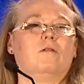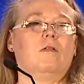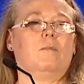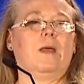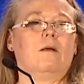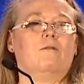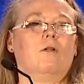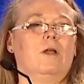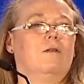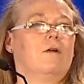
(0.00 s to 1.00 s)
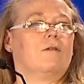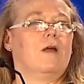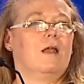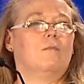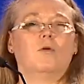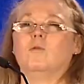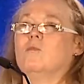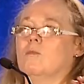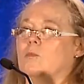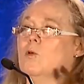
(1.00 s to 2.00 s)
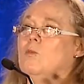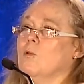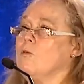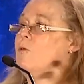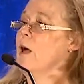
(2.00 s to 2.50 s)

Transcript: to the Pink Floyd Dark Side of the Moon